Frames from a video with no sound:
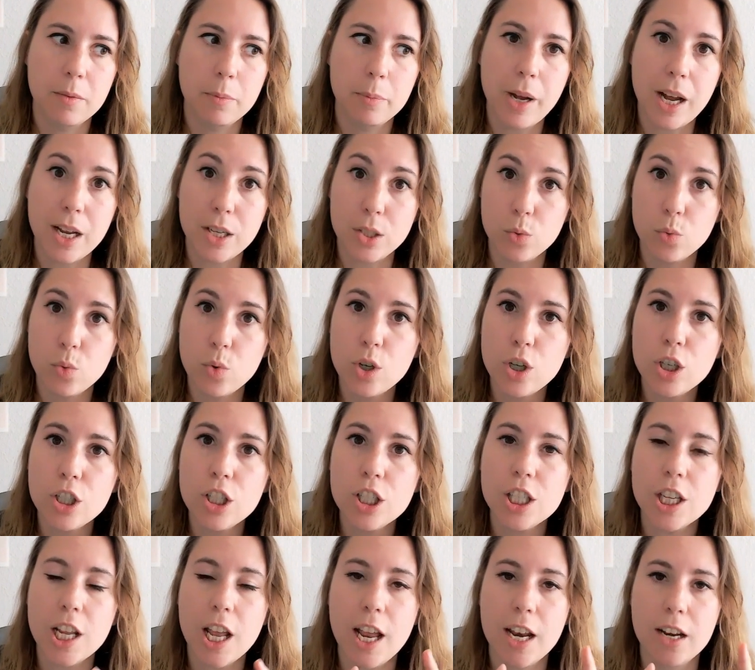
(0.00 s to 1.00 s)

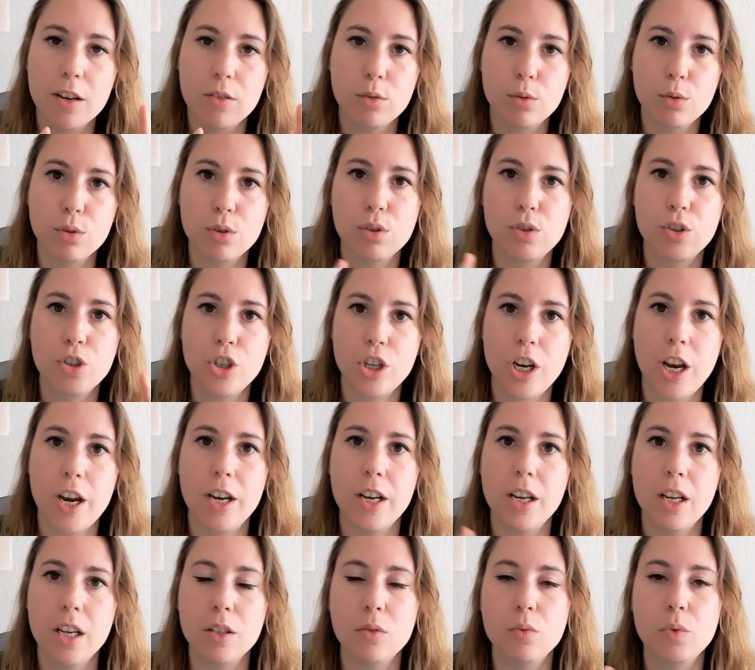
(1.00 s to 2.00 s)
passwords and also
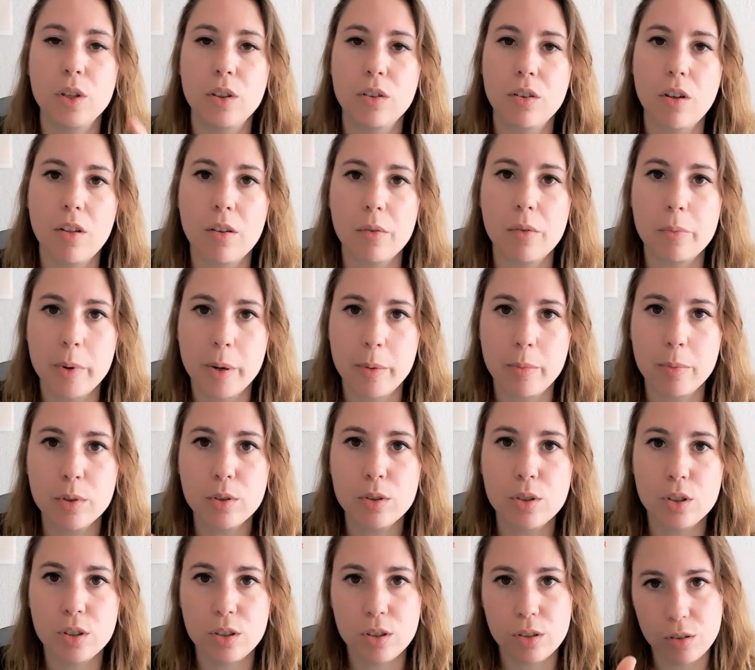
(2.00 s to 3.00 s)
sharing it with other people
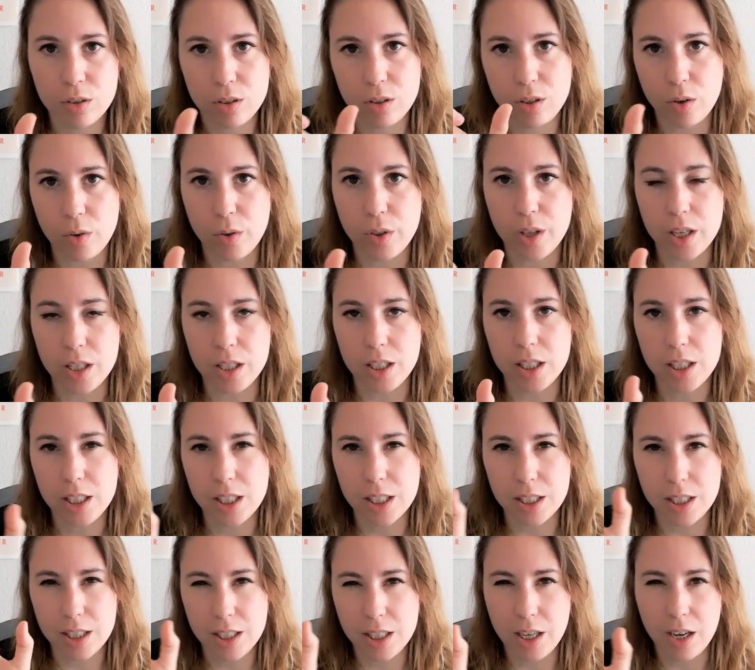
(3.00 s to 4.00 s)
so that it's
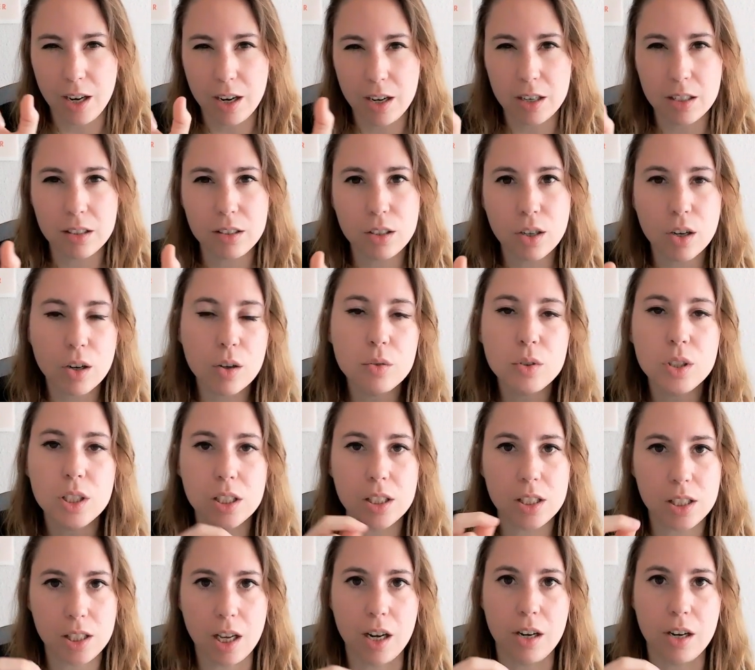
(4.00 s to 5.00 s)
a secret code
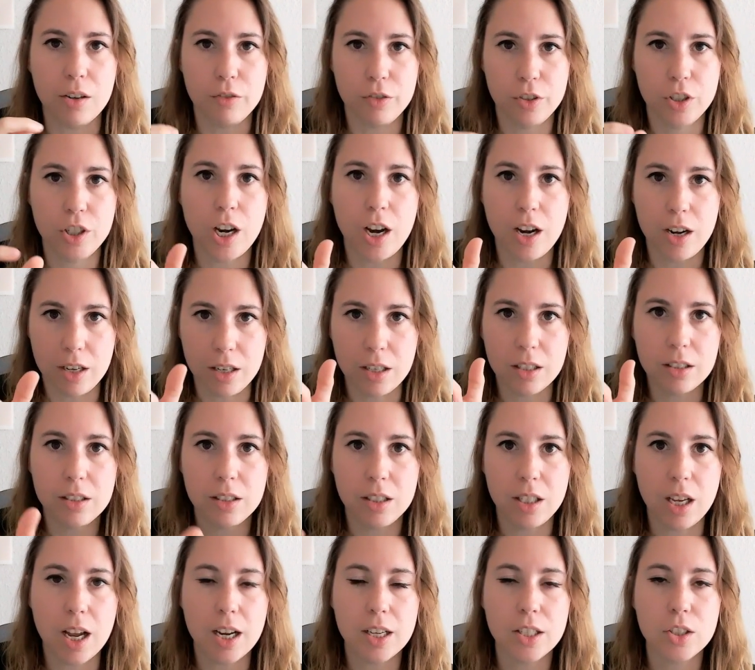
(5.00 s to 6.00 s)
instead of sharing
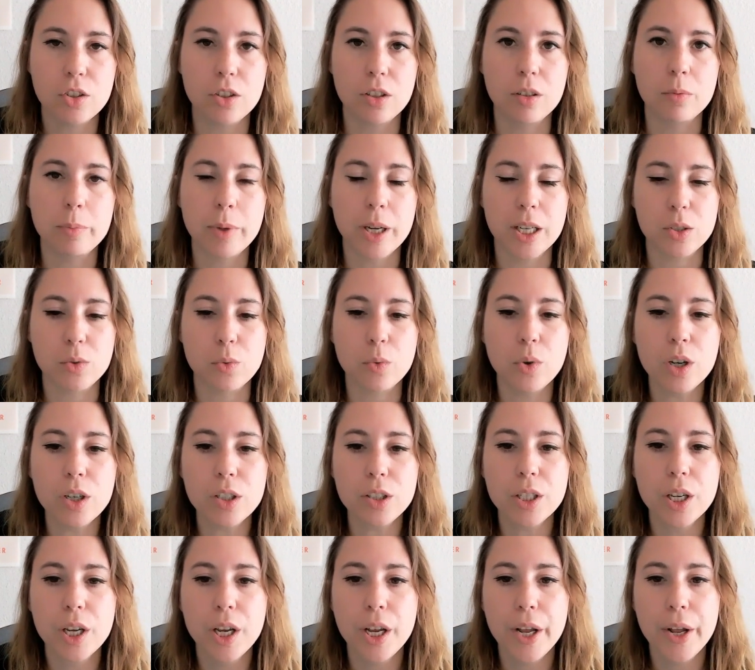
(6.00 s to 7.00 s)
the actual password.
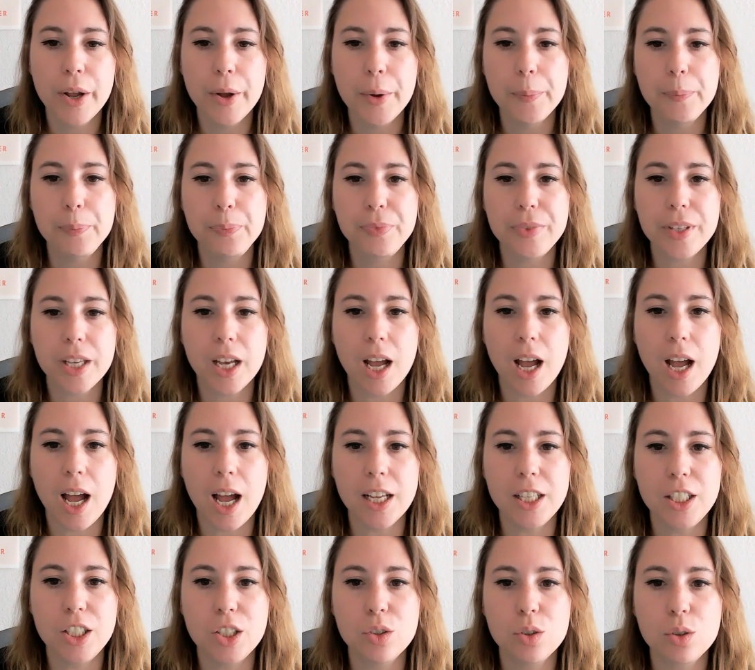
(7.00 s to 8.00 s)
I
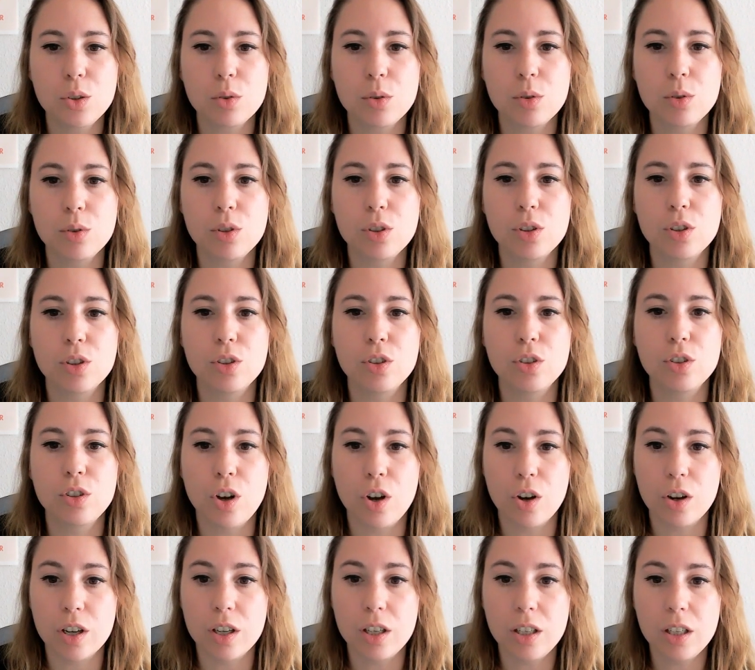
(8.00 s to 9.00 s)
use also
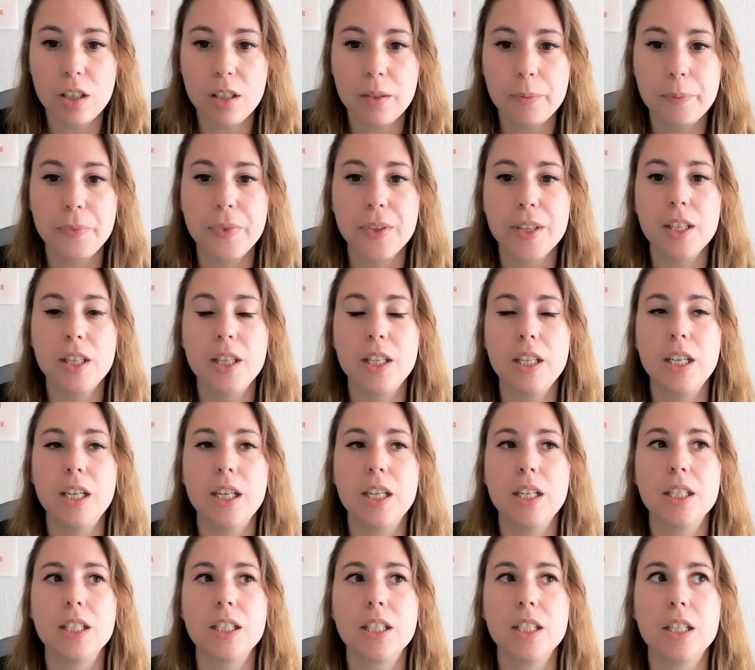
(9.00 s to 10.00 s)
Toggle.
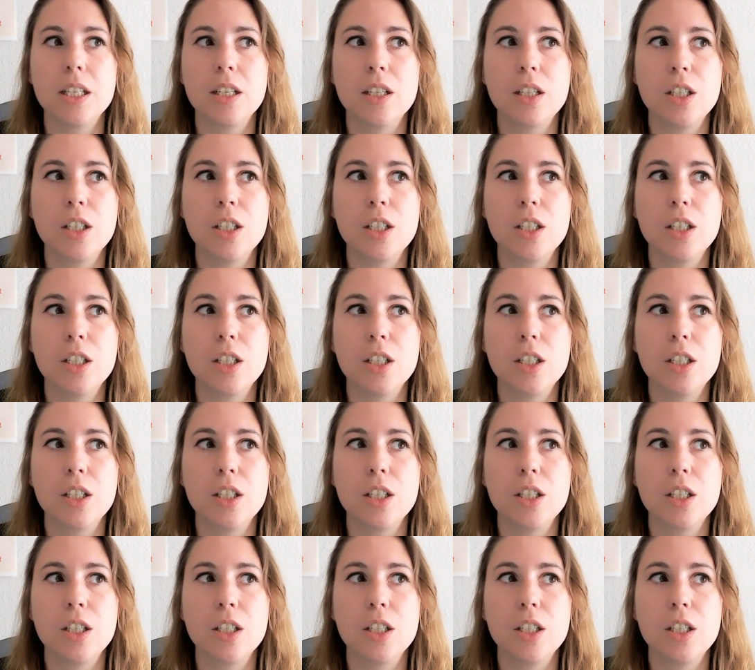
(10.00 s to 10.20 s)
This